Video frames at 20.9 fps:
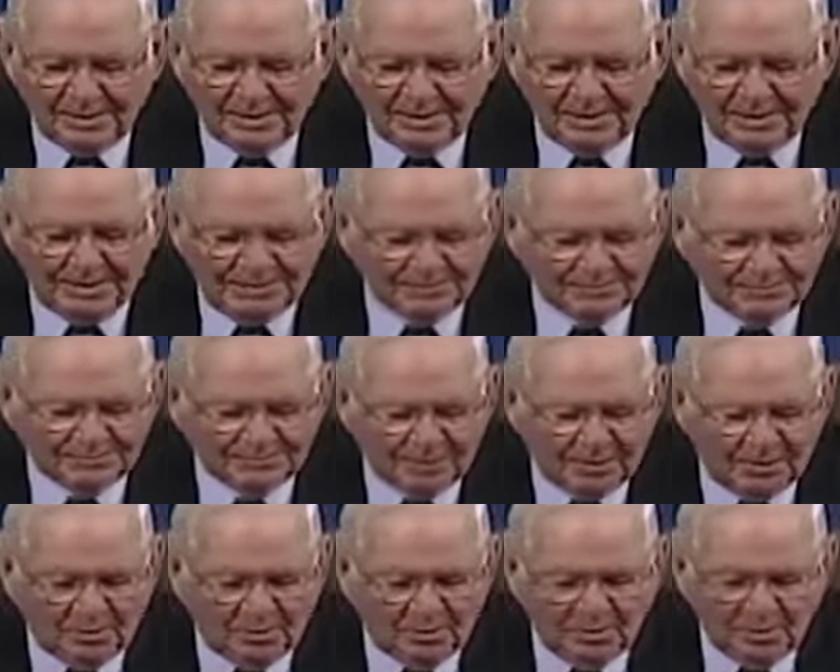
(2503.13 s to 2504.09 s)
And if
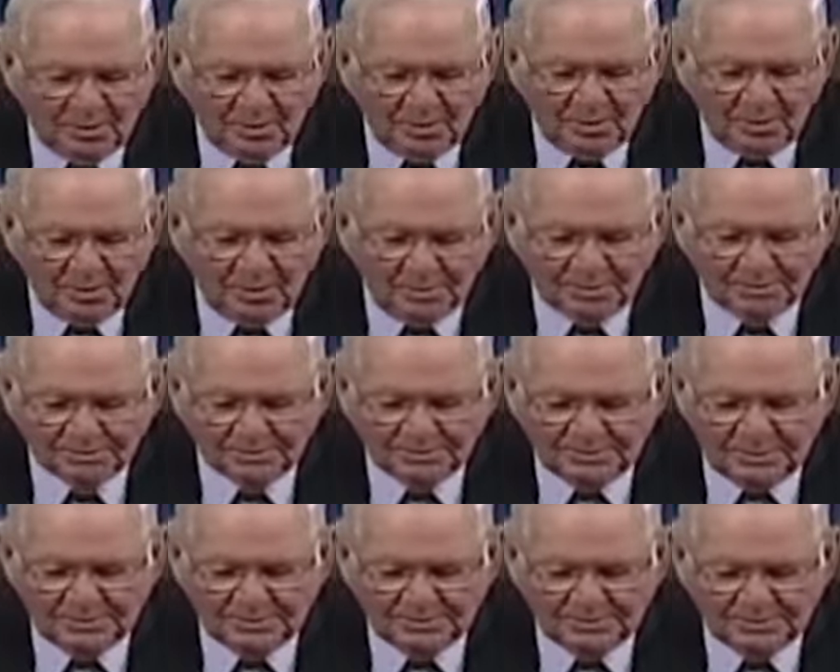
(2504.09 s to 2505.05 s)
so, what
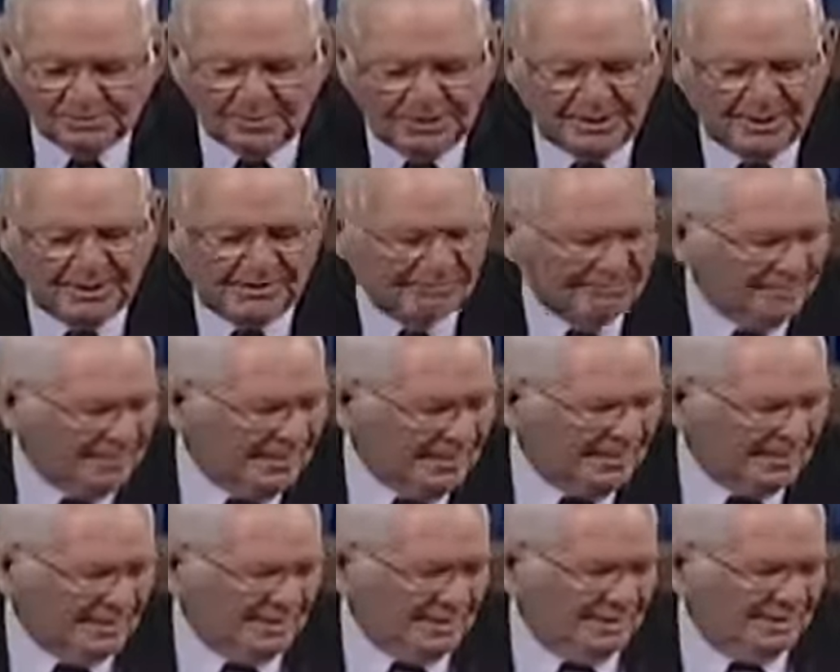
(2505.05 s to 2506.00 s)
scripture can I
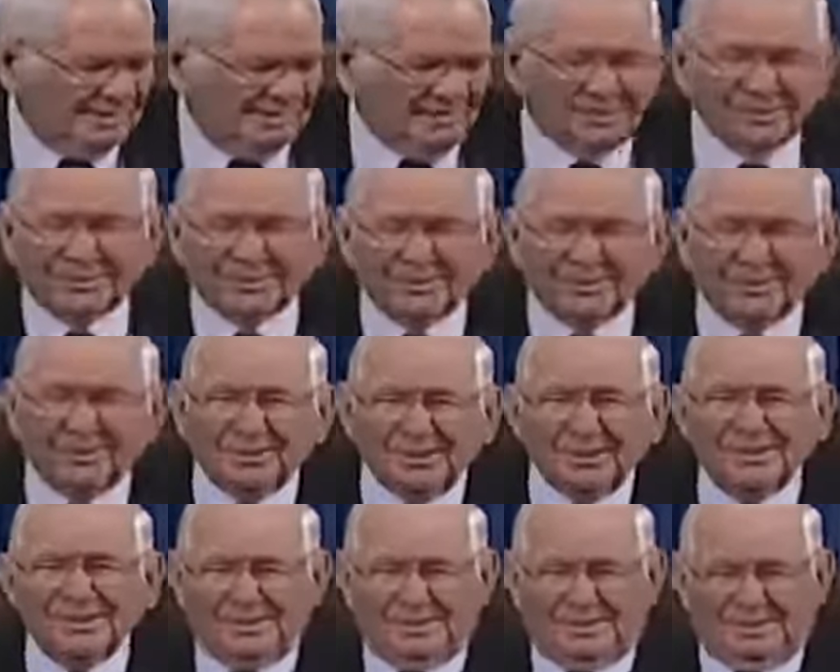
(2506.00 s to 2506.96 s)
find these? Well, it's
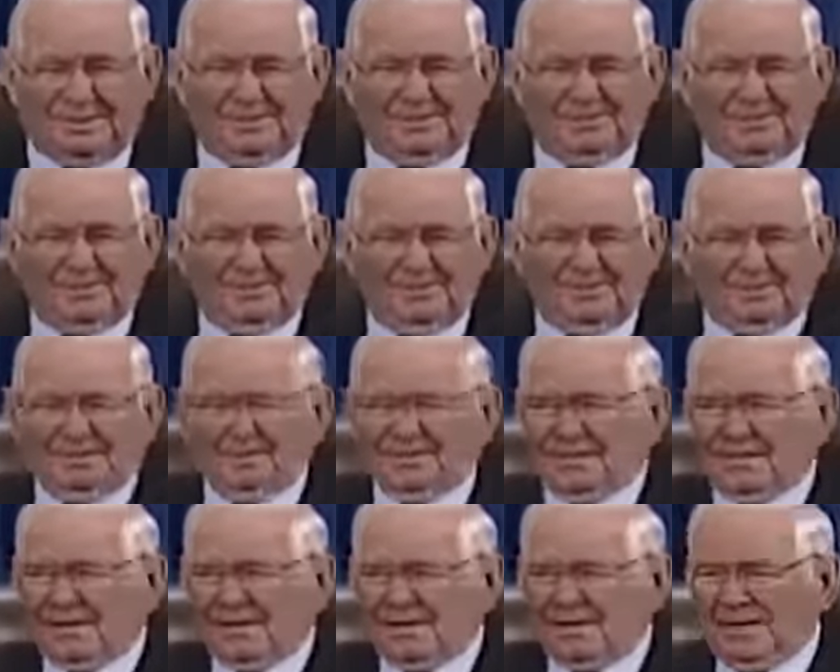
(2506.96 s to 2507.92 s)
real easy.
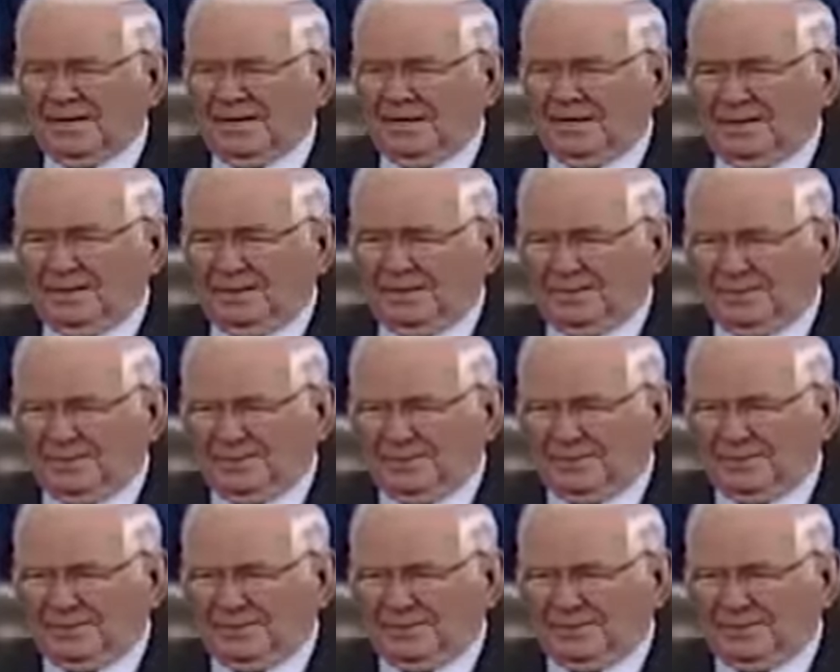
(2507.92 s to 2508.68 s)
Uh,